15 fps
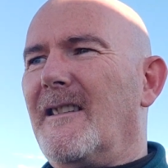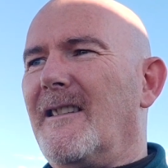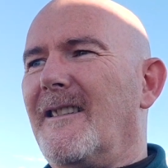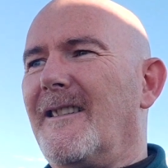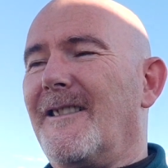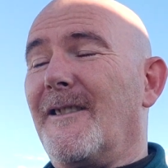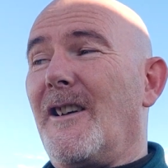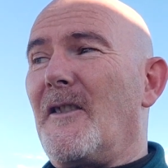
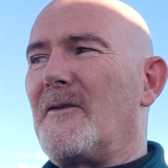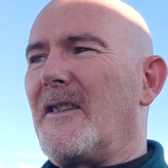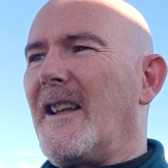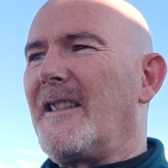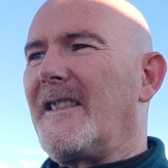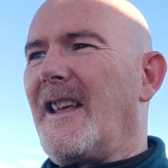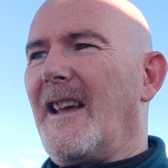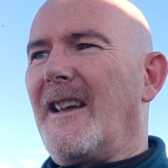And I haven't had
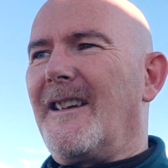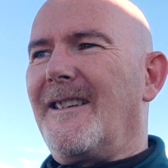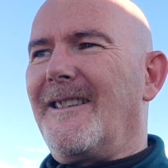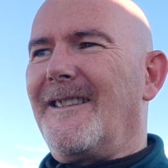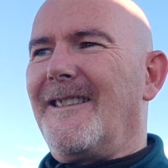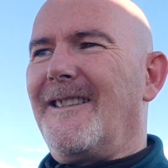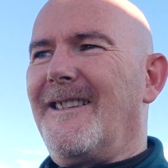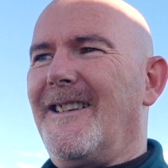that
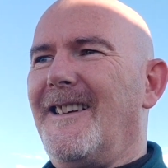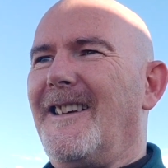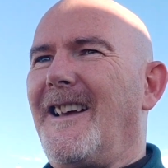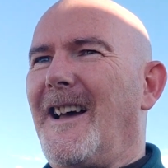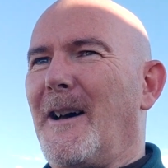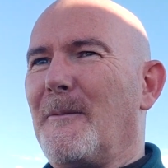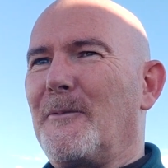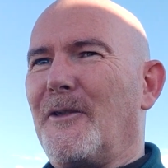
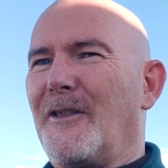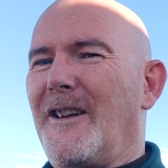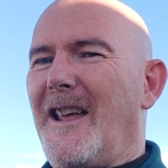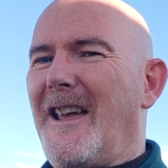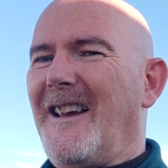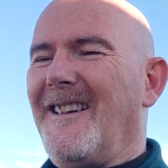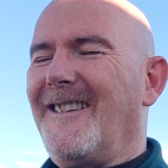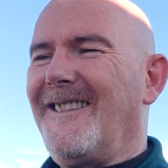up to now.